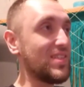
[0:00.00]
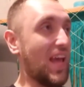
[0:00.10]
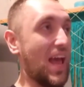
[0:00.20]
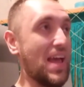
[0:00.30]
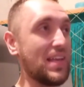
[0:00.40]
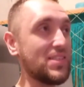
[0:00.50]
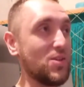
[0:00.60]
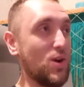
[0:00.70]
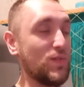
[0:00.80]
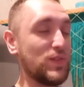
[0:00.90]
Taz
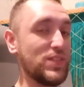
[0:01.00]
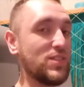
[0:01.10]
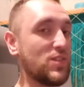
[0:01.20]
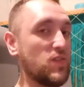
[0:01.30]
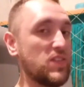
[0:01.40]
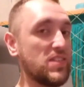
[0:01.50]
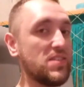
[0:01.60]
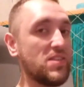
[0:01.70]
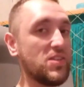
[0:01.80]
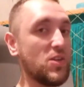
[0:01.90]
offered his
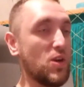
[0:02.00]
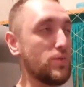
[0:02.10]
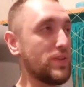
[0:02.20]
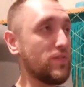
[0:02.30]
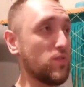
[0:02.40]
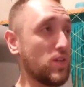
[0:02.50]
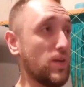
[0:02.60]
services to Darby for a